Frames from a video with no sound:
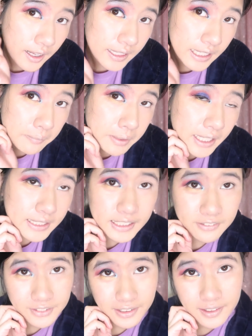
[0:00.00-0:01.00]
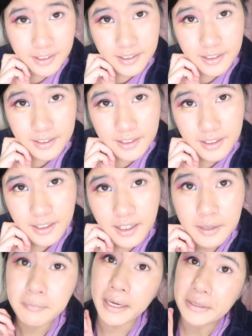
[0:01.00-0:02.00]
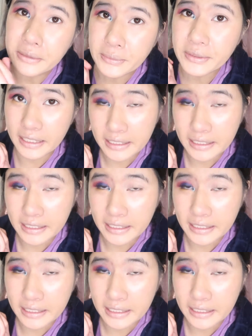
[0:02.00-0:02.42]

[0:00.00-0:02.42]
It gave me a different look. Might do an